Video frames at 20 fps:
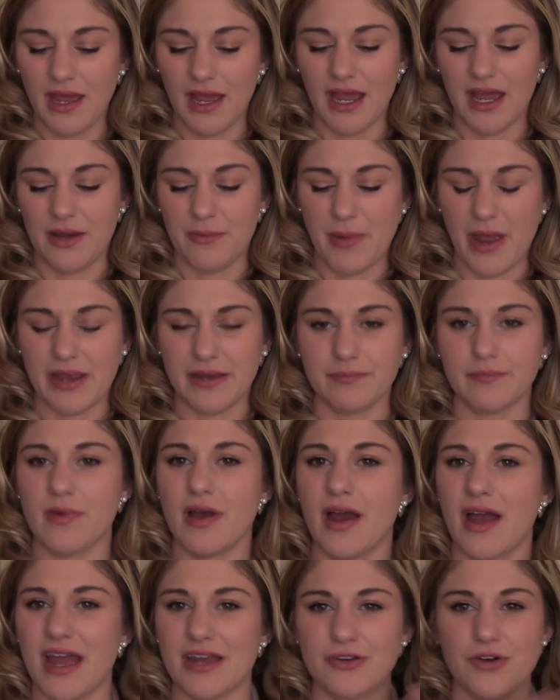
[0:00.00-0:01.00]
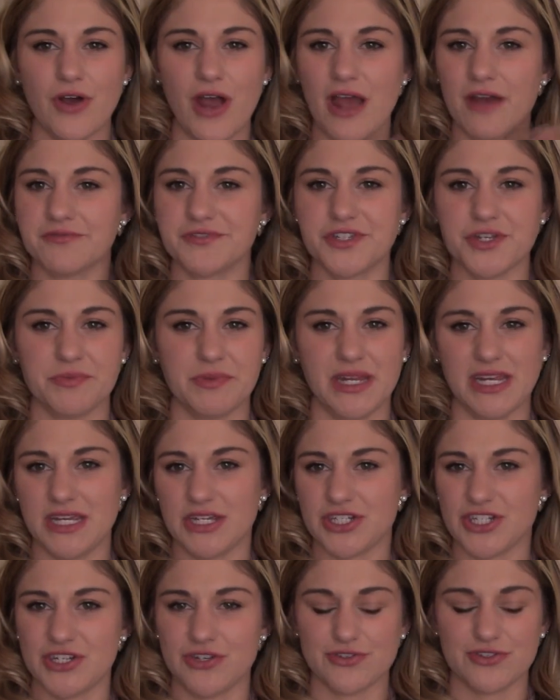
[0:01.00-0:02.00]
I don't have too many
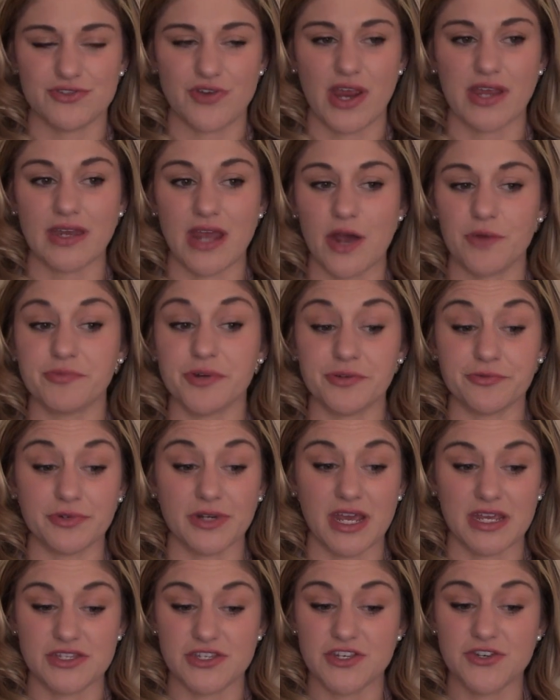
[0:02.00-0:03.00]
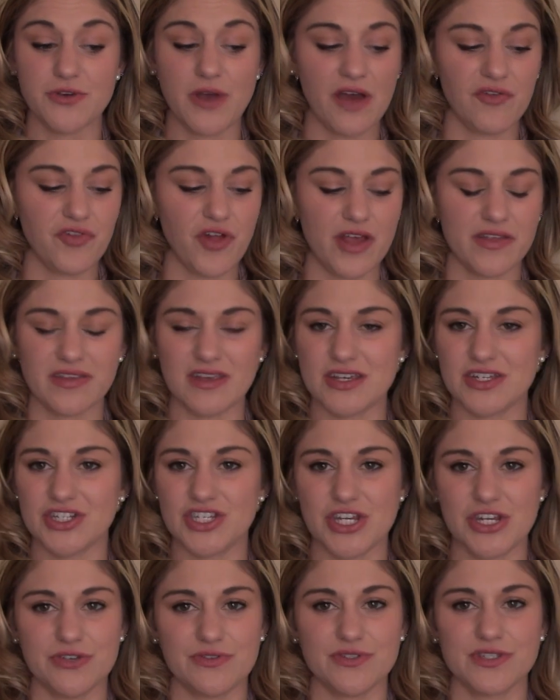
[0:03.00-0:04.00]
issues right now, but when I do have lots of
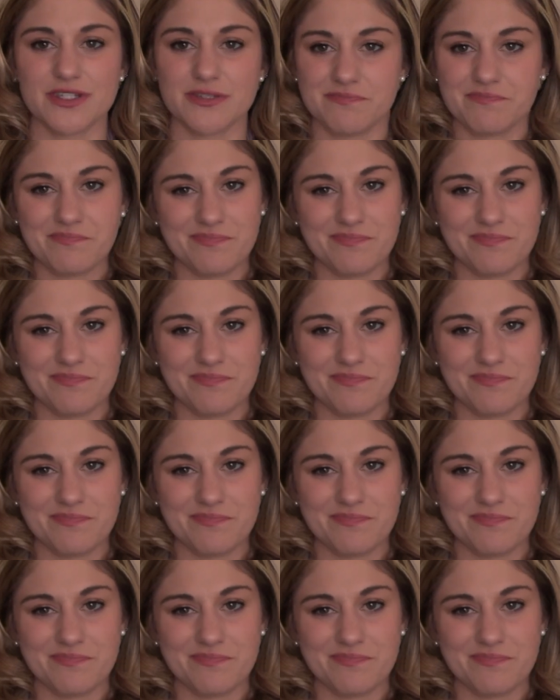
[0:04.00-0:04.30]
issues,